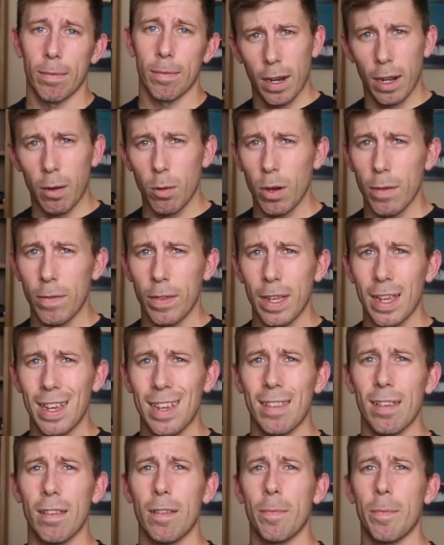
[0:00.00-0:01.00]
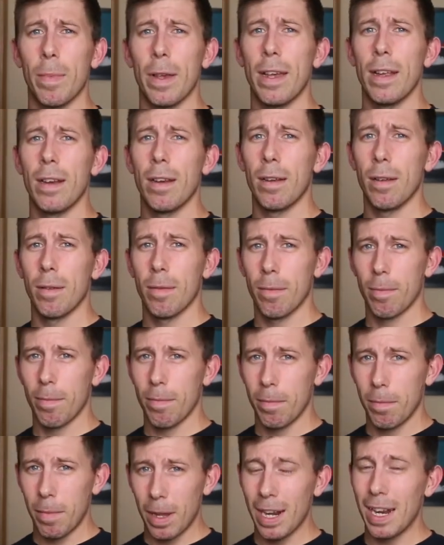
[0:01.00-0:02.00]
Now over the years there's been
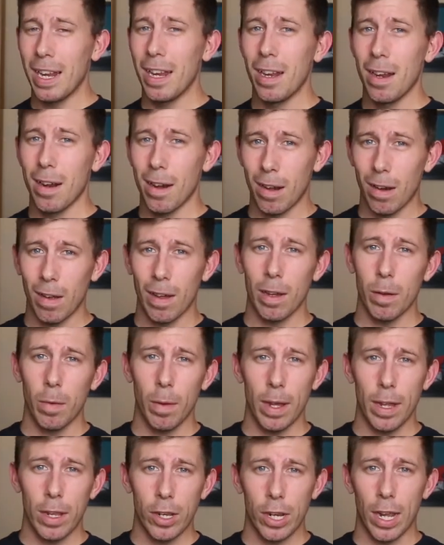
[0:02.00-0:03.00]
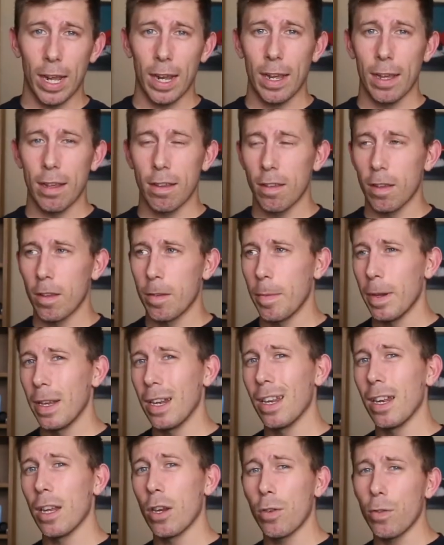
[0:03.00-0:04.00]
many lightweight jackets. There's been
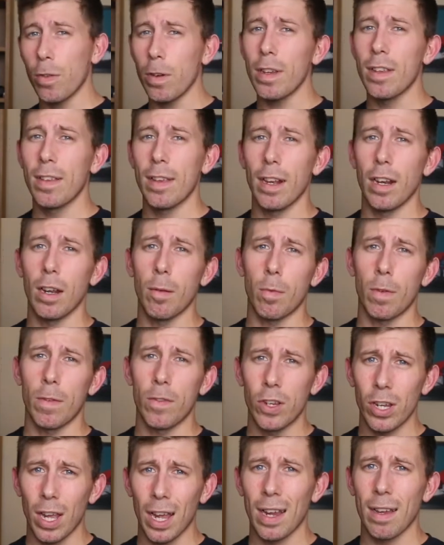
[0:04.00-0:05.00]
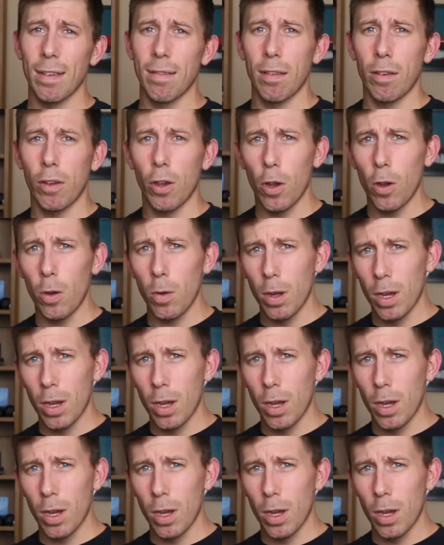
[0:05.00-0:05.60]
an increasing number of jackets that go